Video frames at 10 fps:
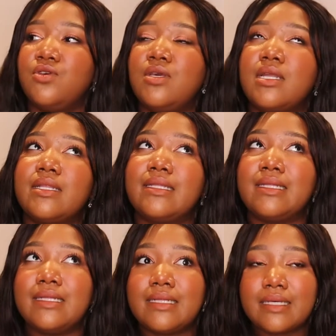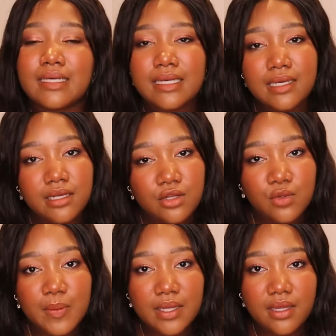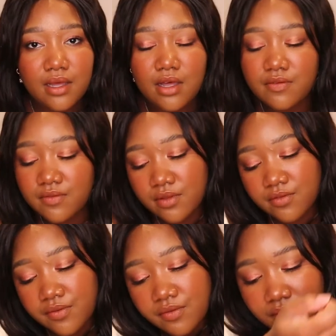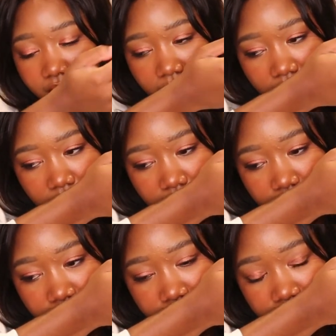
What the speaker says: You get a little bit of the floral,